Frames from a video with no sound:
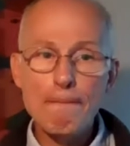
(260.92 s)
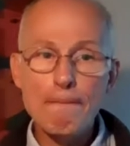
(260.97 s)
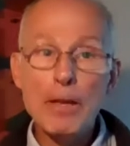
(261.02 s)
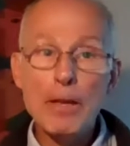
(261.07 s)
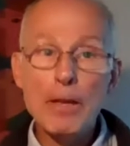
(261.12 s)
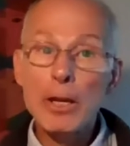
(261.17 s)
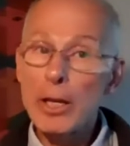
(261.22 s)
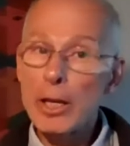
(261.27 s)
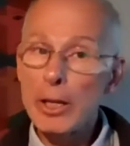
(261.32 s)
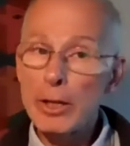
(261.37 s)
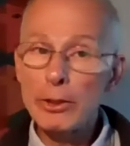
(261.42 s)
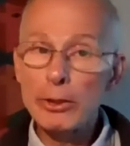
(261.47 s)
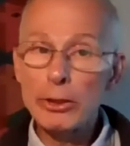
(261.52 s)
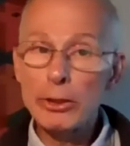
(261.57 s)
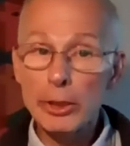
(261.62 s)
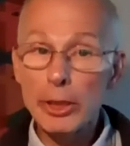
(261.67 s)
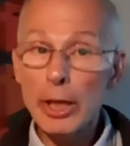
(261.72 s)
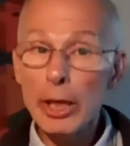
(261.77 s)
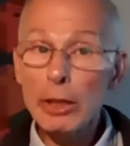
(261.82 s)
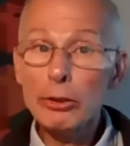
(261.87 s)
In
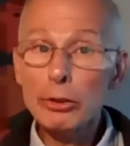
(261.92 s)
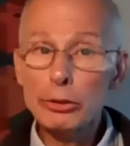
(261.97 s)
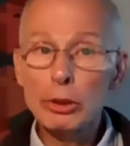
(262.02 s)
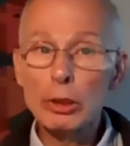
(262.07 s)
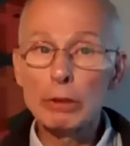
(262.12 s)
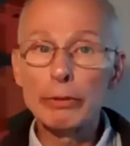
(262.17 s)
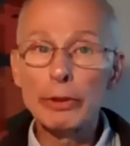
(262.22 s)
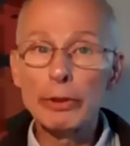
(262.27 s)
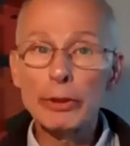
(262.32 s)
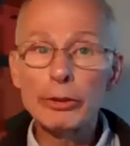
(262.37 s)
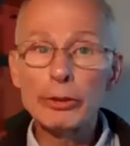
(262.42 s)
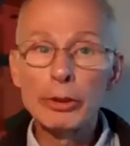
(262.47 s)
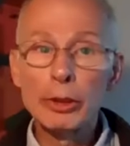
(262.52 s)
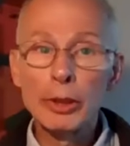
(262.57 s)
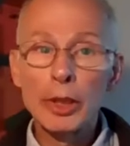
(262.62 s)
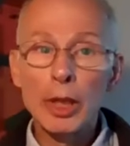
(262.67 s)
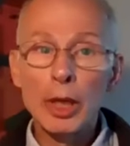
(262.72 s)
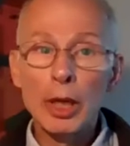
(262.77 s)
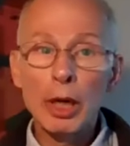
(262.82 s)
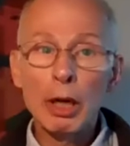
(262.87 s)
today's service,
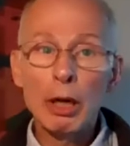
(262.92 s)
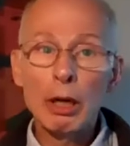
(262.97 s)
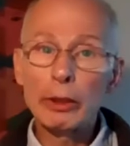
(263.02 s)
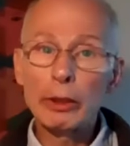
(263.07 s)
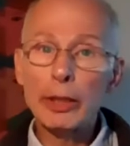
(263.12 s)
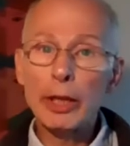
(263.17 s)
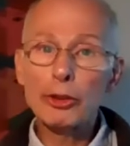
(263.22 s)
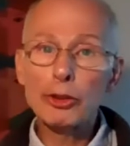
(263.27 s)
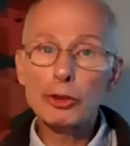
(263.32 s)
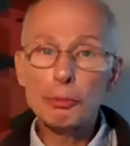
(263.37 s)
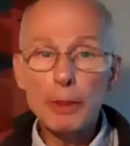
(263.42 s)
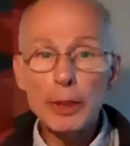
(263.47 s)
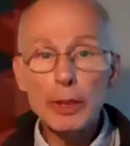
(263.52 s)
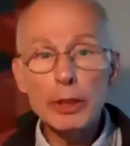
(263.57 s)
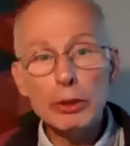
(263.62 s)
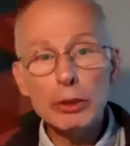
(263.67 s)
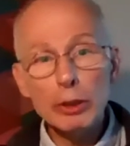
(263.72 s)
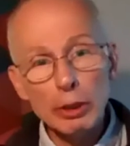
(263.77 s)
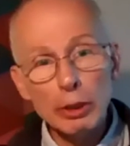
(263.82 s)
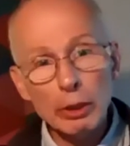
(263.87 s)
our guest
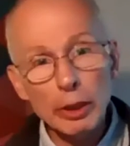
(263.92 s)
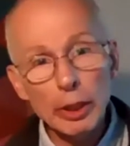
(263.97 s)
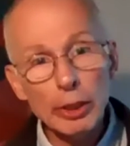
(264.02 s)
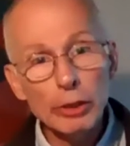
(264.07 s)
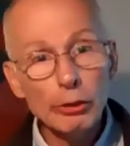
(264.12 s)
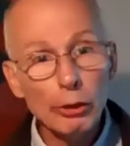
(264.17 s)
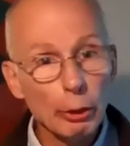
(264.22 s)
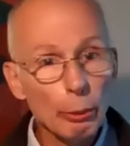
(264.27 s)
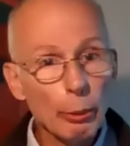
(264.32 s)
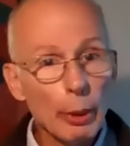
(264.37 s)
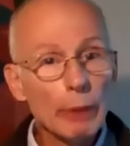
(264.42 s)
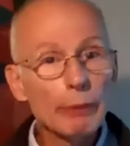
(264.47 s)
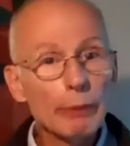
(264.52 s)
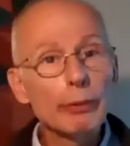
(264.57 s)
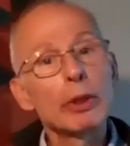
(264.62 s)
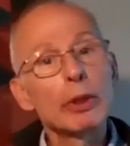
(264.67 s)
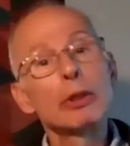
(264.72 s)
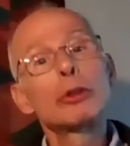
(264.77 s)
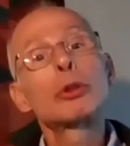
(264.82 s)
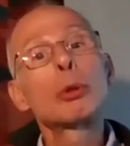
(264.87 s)
speaker is the
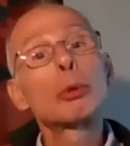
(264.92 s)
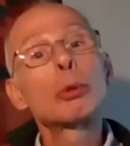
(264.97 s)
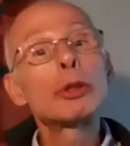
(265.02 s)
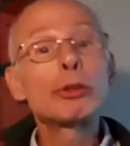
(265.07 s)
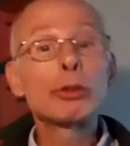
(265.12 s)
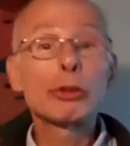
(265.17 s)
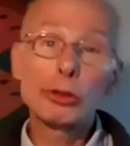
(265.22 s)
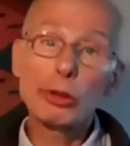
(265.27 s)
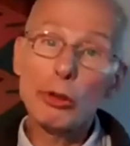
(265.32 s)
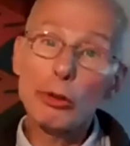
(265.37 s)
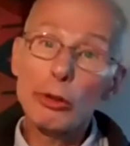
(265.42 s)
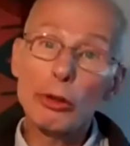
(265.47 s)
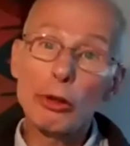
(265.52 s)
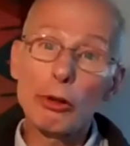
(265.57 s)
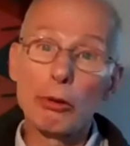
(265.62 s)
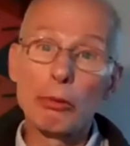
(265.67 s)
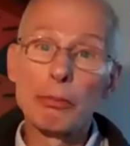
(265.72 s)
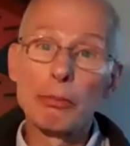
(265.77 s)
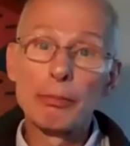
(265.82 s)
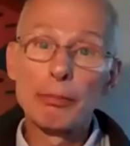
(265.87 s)
Reverend Theresa Soto.
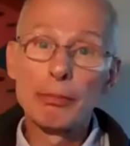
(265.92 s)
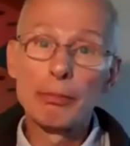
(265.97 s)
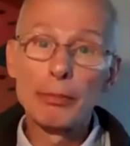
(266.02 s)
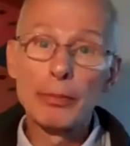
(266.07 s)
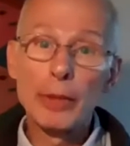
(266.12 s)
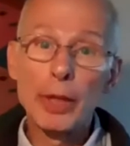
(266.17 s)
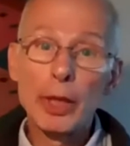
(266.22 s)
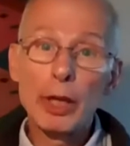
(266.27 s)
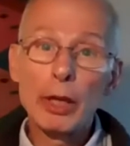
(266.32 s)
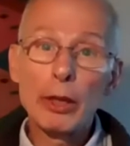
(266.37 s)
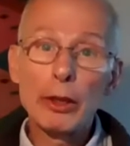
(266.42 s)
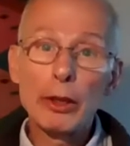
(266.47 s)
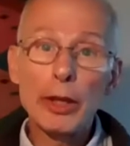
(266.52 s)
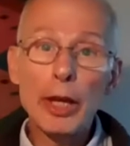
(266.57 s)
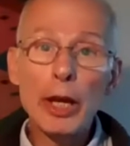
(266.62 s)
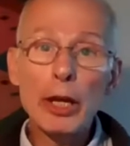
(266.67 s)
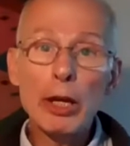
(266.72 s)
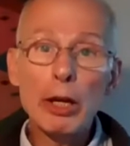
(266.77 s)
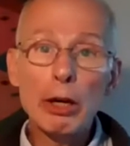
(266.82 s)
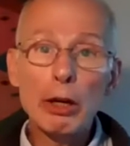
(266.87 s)

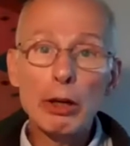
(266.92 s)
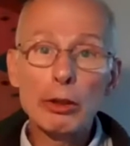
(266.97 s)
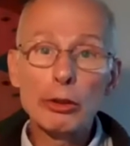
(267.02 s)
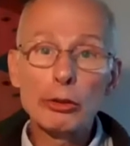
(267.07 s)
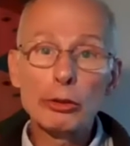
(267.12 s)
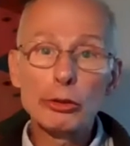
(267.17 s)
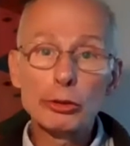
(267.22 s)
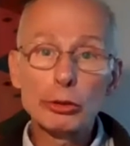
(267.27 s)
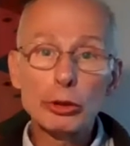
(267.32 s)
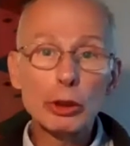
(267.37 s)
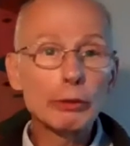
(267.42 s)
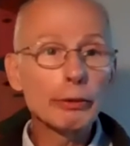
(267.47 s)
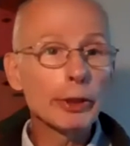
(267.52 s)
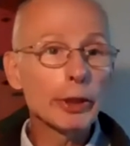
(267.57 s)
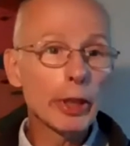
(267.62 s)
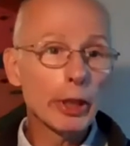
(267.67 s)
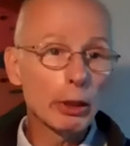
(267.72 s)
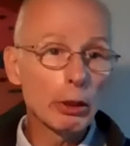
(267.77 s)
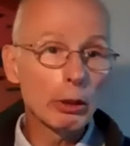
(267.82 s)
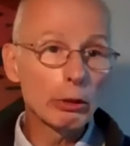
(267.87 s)
They are serving
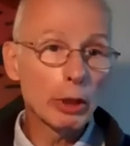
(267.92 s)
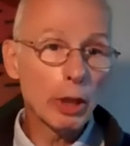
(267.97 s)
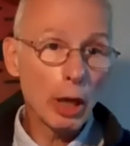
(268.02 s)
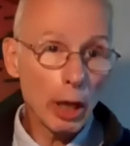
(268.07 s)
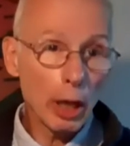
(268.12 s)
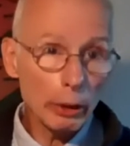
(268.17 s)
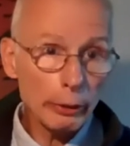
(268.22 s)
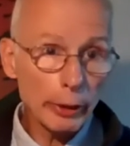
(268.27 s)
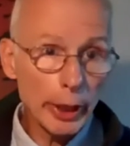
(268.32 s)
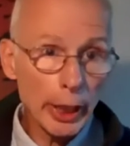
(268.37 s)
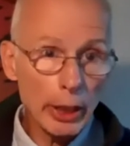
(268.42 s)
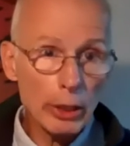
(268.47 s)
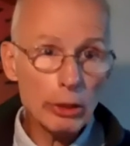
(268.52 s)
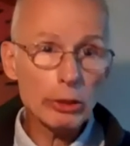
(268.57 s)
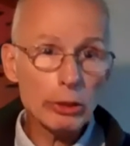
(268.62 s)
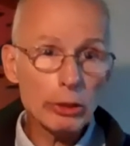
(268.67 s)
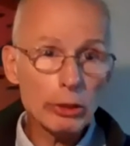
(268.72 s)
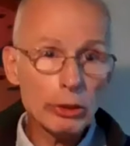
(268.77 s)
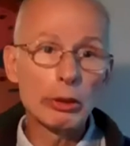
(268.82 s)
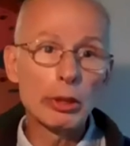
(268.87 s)
their own
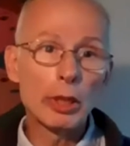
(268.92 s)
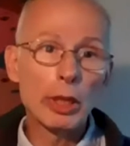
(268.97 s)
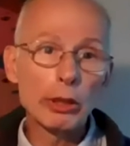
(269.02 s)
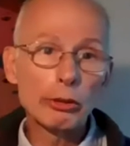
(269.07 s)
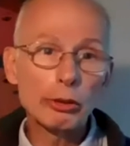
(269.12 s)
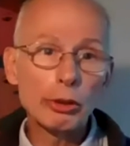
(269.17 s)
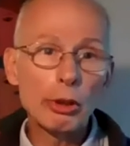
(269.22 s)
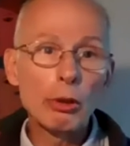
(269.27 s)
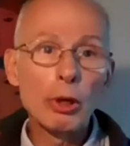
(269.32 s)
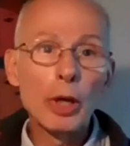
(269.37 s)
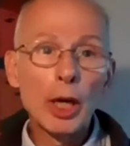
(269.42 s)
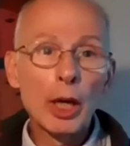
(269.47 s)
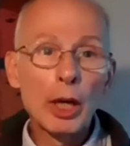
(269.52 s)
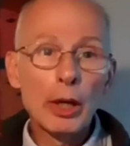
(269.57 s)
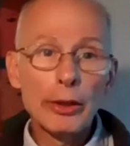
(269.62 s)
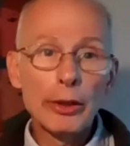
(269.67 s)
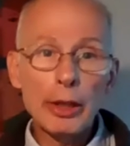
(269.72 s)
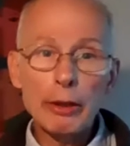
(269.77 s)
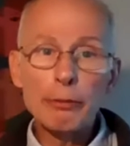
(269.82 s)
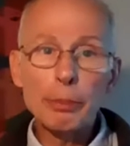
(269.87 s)
congregation today, so
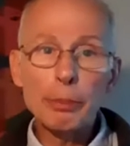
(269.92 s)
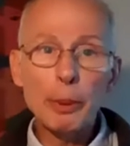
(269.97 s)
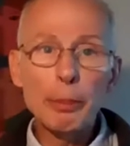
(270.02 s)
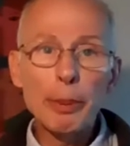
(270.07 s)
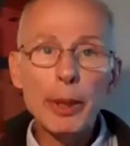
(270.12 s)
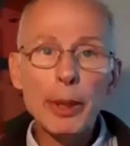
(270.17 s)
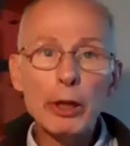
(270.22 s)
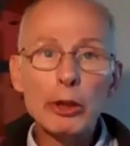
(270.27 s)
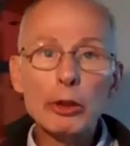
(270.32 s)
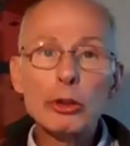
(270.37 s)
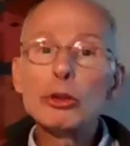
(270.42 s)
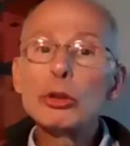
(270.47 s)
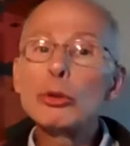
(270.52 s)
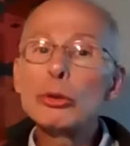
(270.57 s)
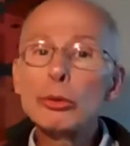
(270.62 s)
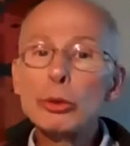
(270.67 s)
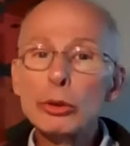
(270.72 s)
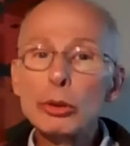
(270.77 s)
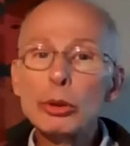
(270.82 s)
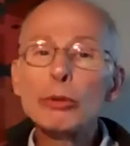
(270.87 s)
they have prepared
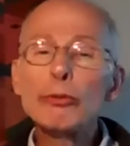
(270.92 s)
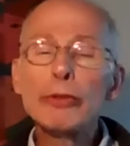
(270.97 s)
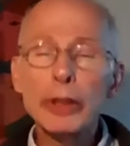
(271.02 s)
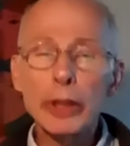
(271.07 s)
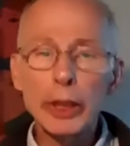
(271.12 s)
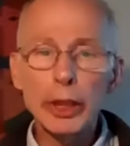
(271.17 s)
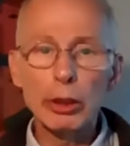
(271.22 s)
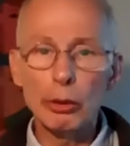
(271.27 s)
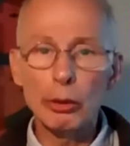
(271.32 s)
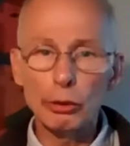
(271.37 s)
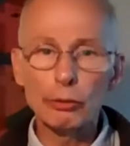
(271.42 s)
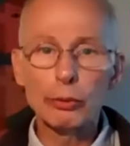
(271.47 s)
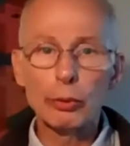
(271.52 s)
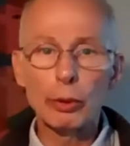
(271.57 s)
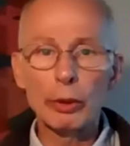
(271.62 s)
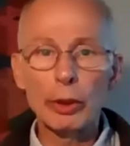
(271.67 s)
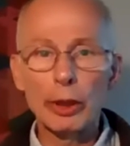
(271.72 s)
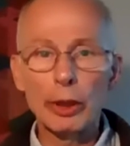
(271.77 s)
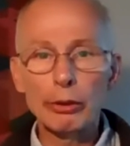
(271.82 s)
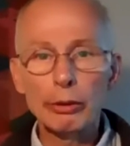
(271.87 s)
two videos
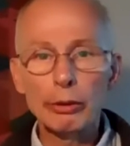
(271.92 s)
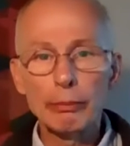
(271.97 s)
for us.